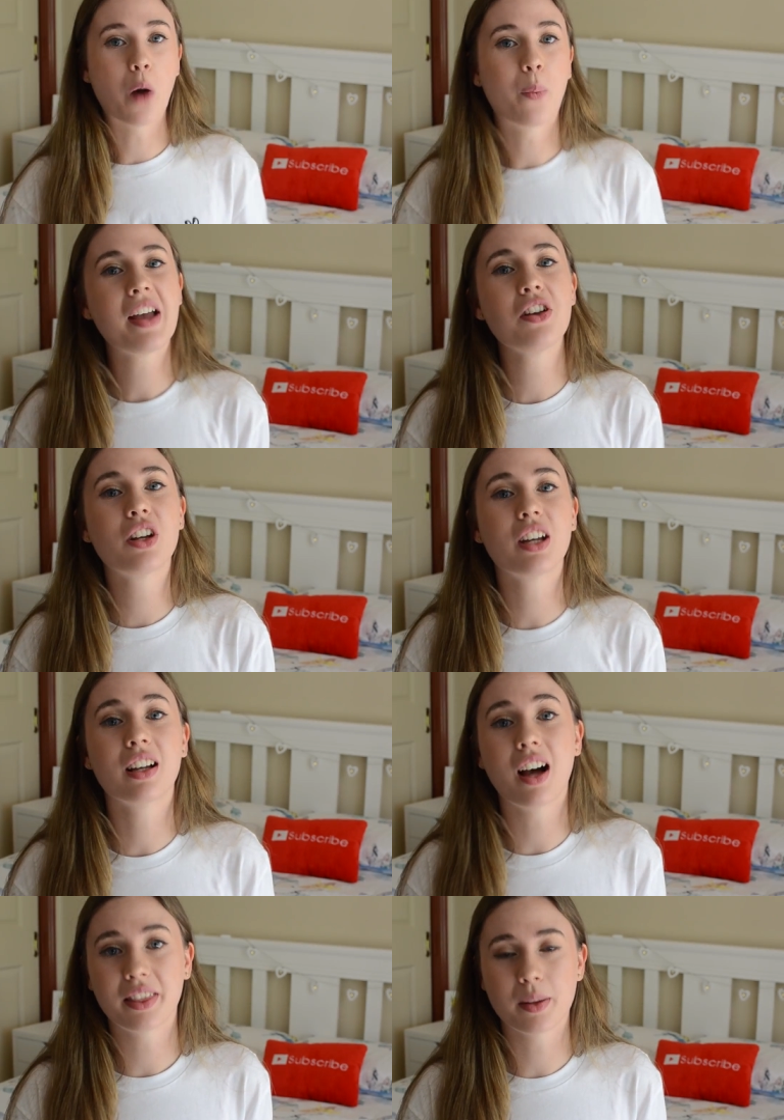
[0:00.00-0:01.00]
A way you can
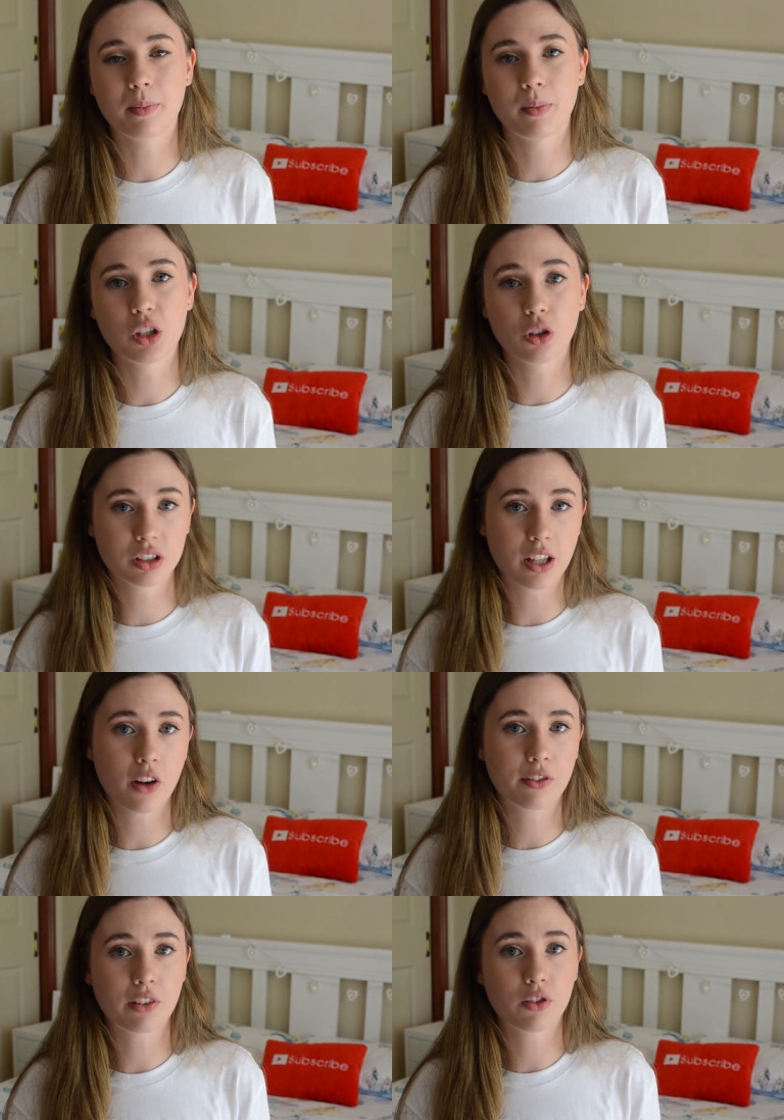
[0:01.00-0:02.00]
cut them
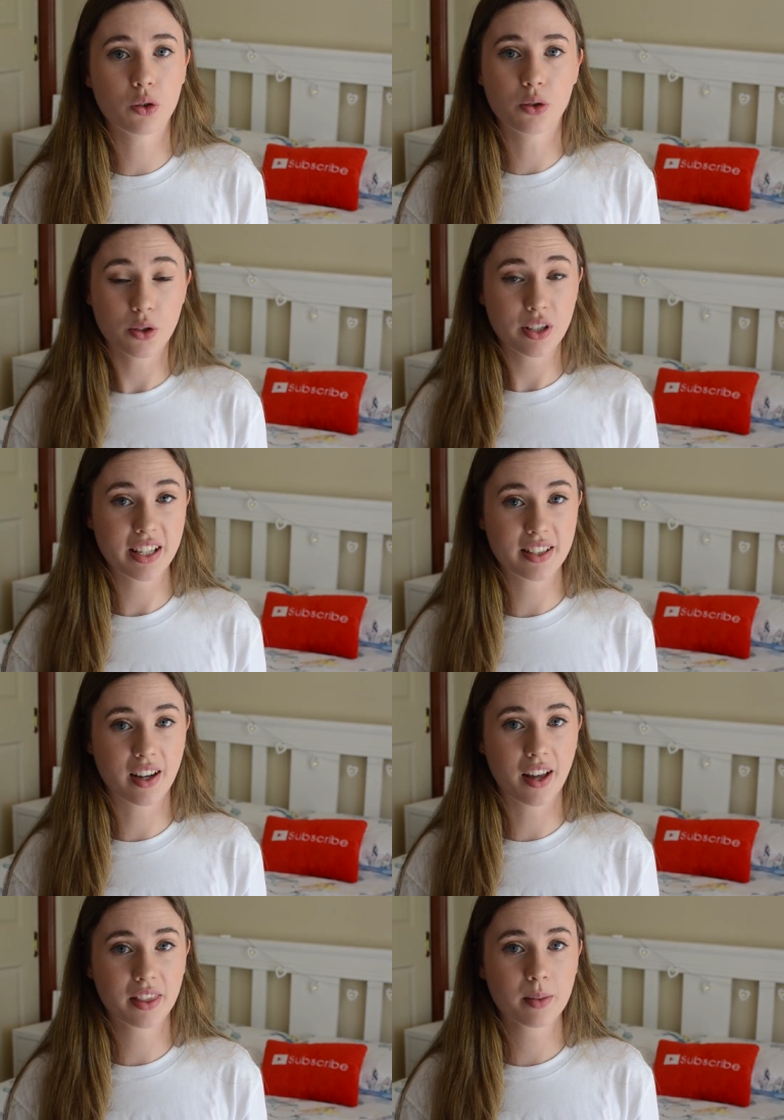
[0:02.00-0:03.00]
yourself if you do need to
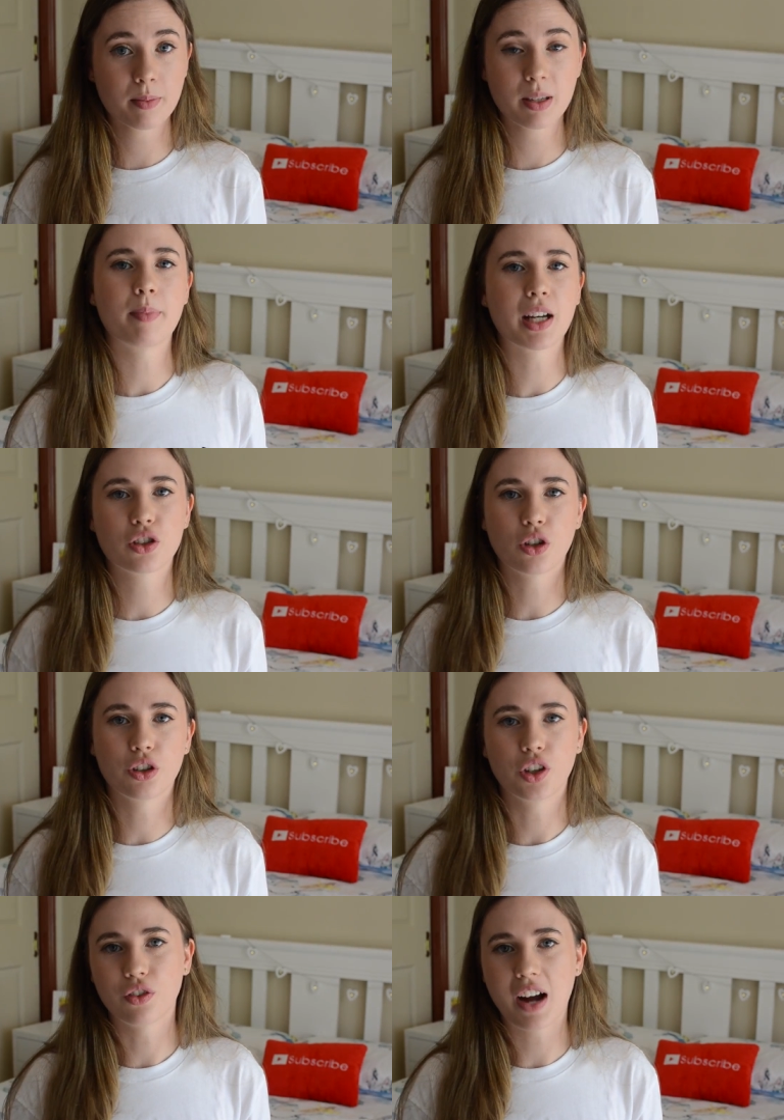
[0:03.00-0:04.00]
cut them, make sure
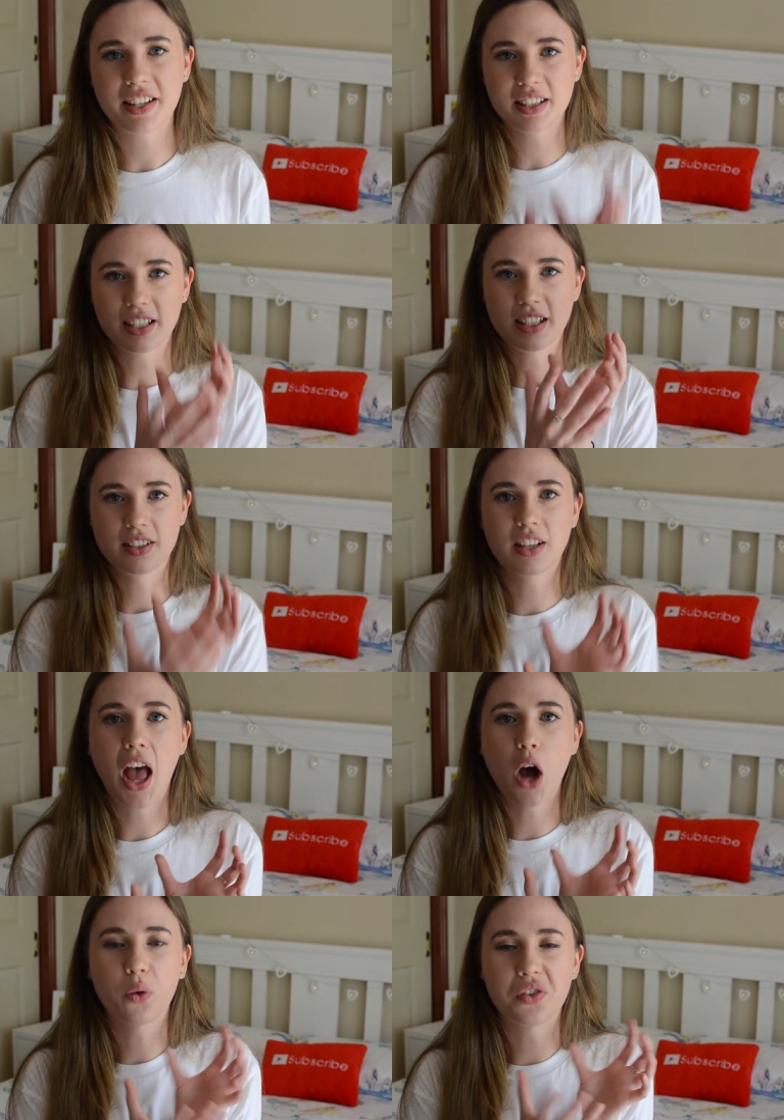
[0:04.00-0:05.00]
your rat is
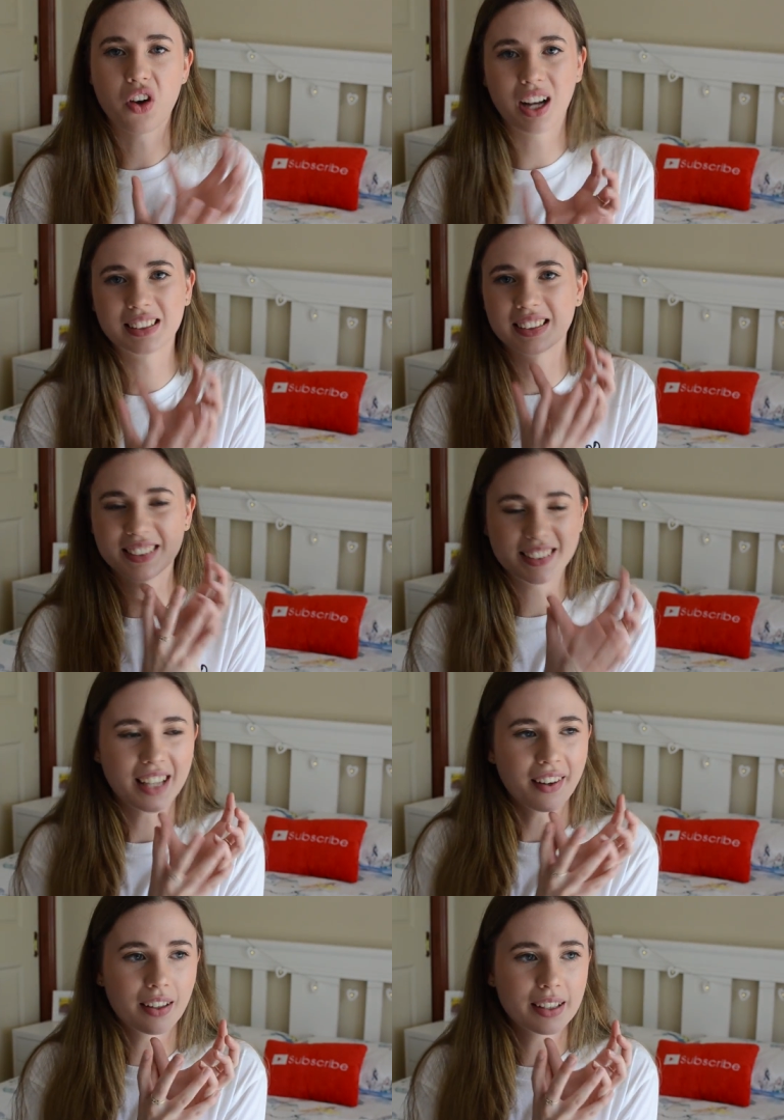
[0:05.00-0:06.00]
held nice and
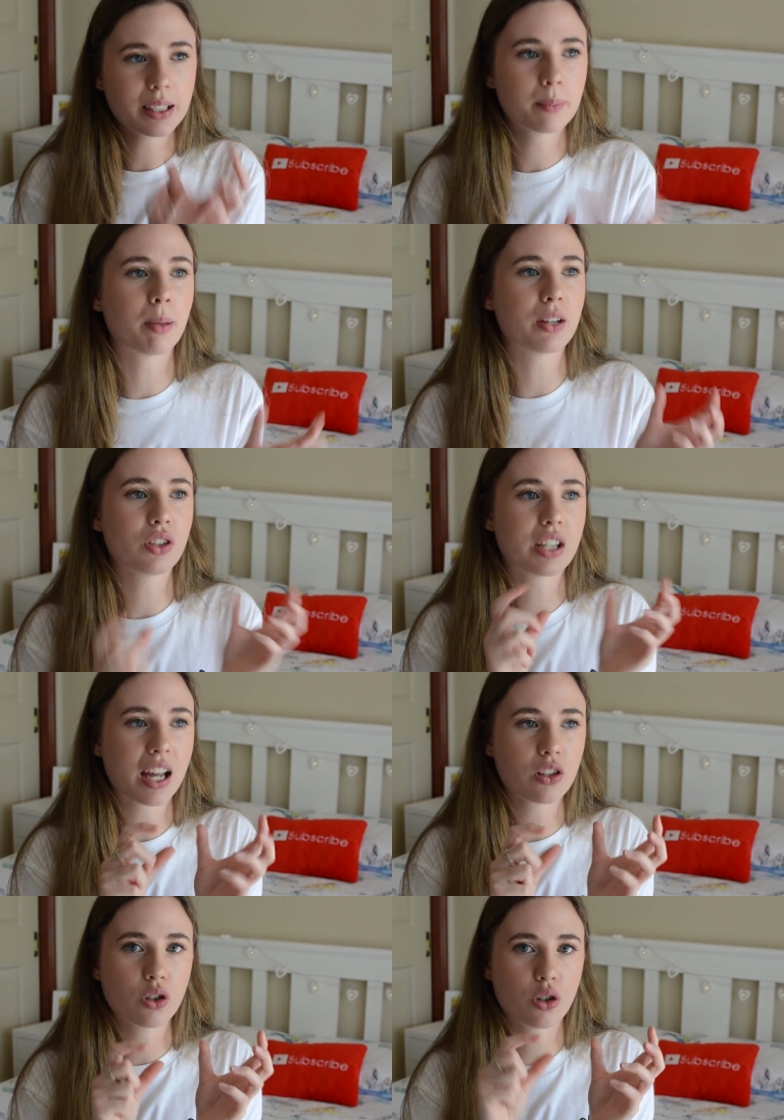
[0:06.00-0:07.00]
steadily but you
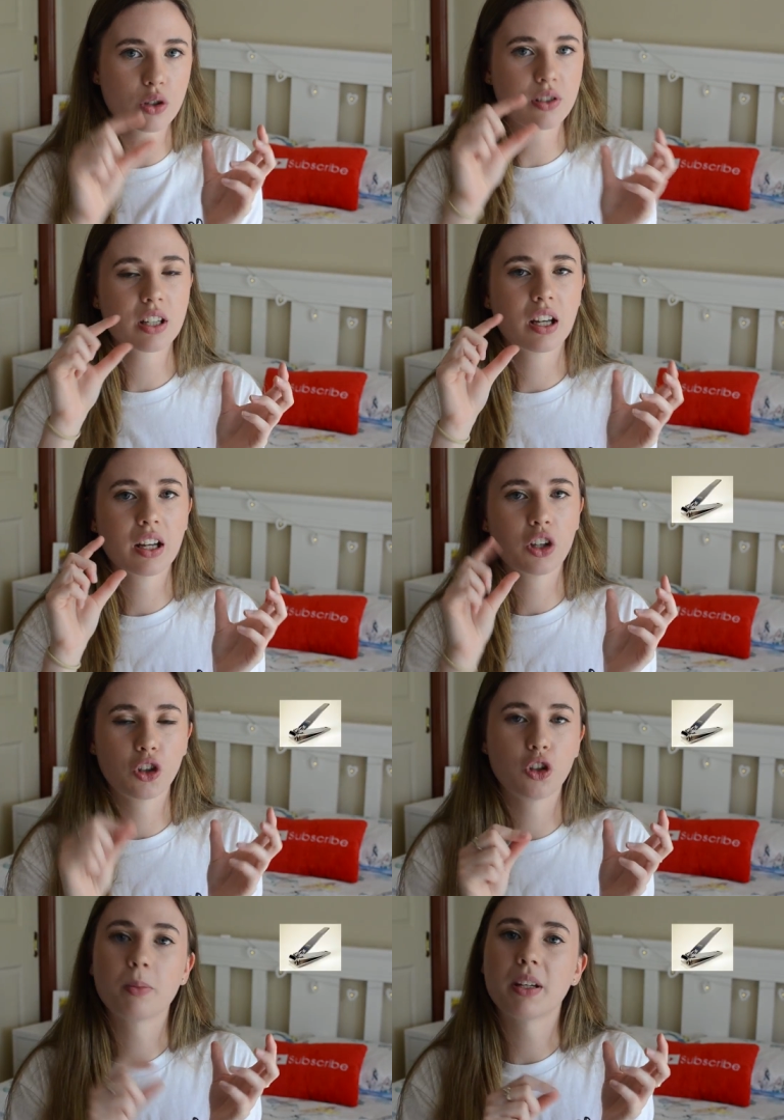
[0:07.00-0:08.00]
can use
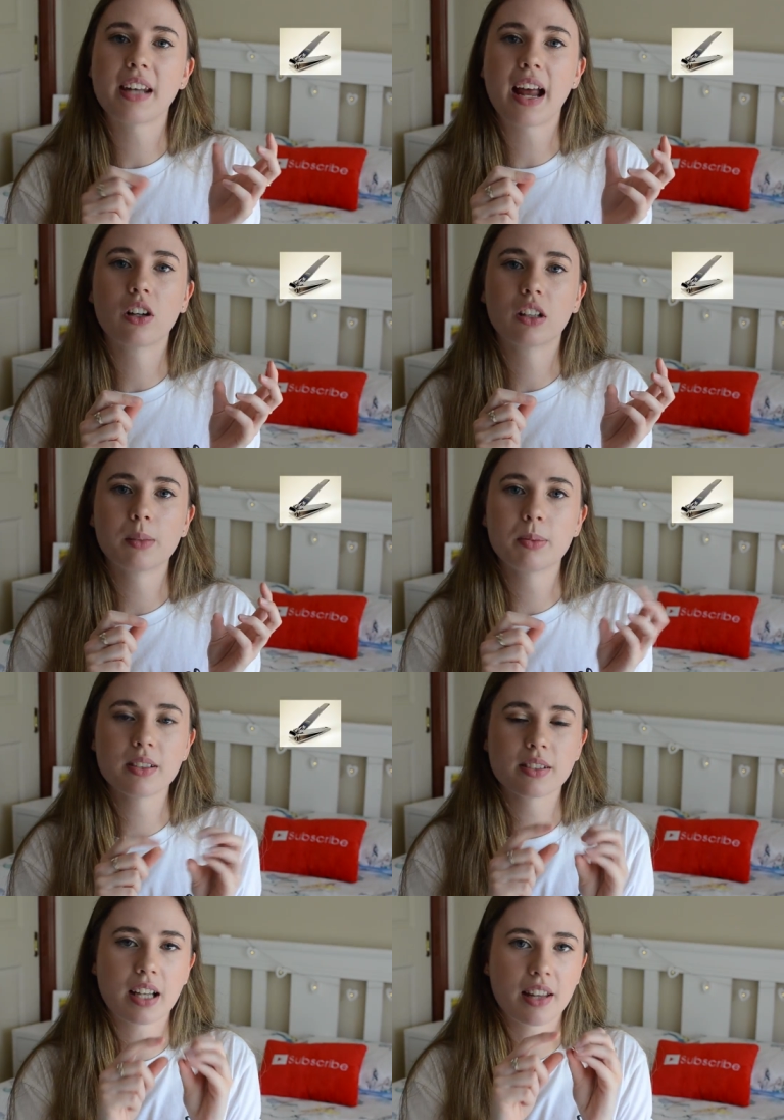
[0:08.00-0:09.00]
human nail
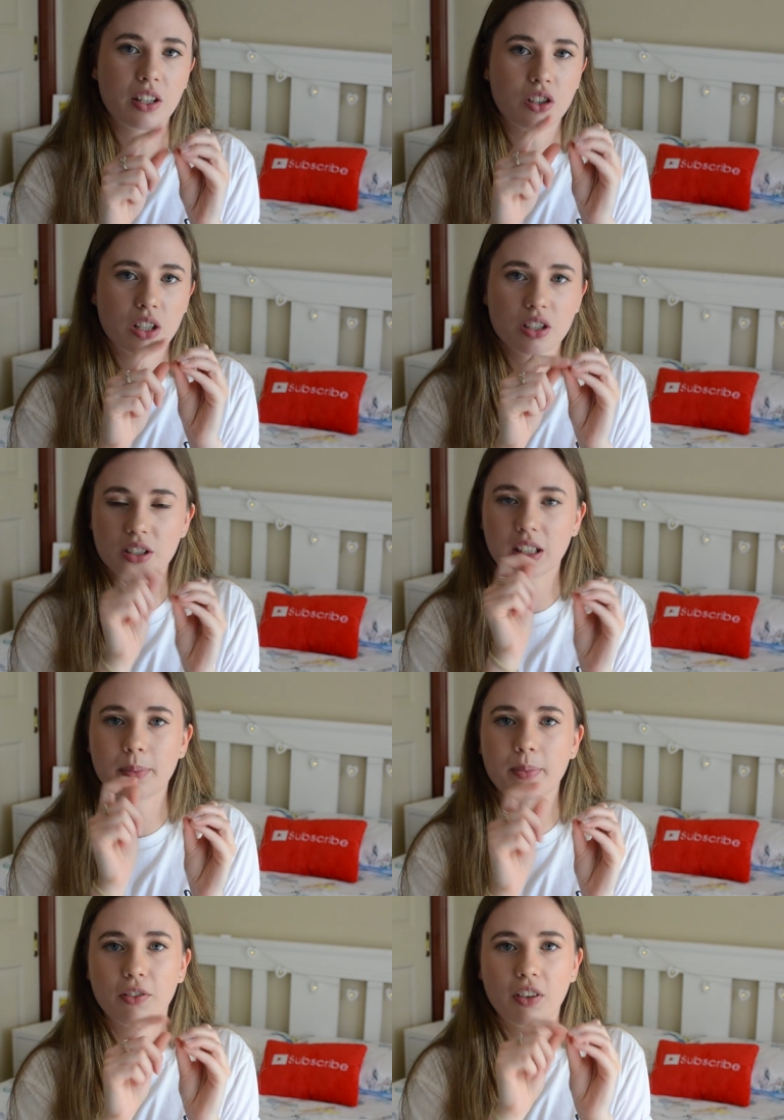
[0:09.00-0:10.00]
clippers and then you can just
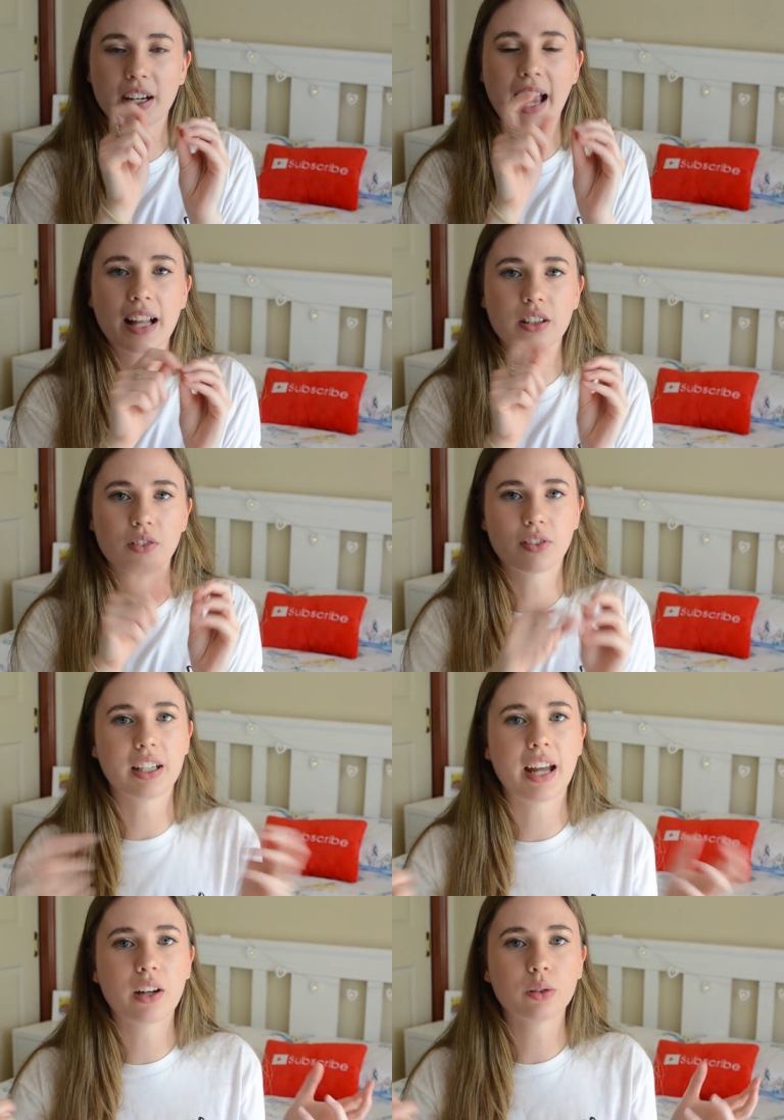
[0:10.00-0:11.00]
clip the very ends of the
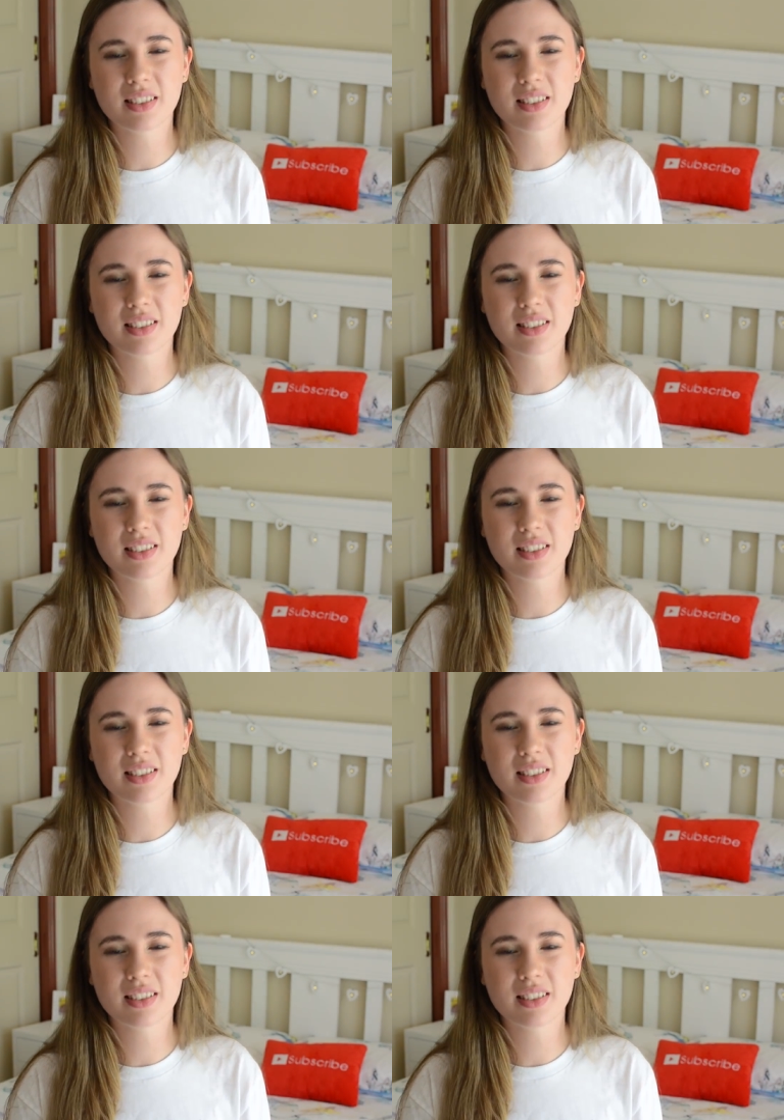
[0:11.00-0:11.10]
nail.